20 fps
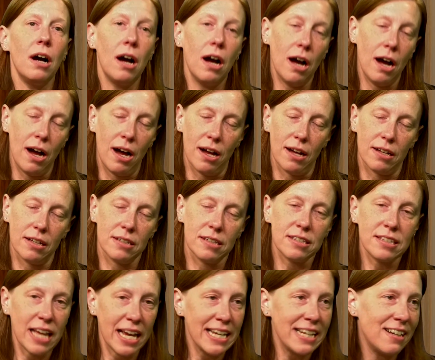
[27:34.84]
uh,
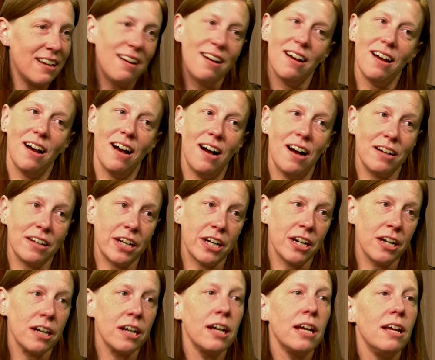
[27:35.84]
sight,
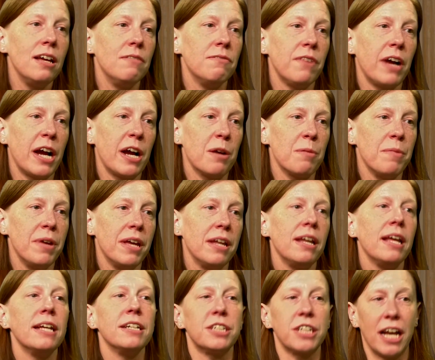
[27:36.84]
hunger,
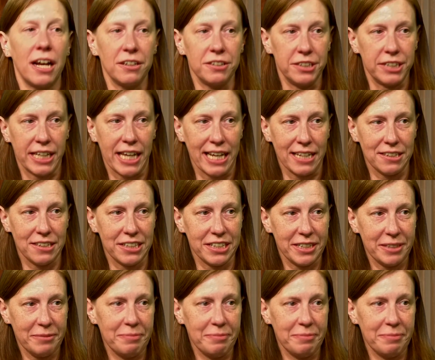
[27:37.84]
environment, and childhood cancer.